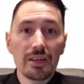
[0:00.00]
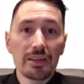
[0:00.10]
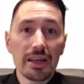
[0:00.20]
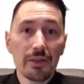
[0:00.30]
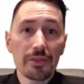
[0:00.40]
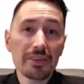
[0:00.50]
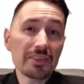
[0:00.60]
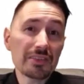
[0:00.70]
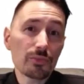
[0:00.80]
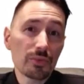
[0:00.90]
Now, this
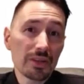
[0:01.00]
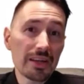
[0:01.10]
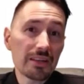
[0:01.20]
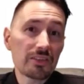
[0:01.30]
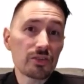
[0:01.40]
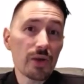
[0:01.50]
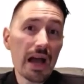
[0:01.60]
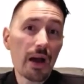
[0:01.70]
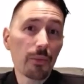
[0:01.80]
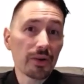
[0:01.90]
is related to
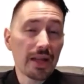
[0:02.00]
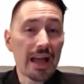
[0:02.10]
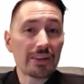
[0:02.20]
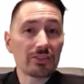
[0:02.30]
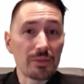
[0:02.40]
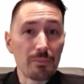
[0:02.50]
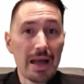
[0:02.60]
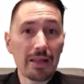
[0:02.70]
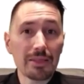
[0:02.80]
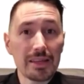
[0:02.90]
how we're going to actually
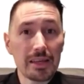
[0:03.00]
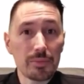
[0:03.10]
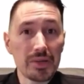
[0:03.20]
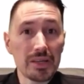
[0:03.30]
mount the AP,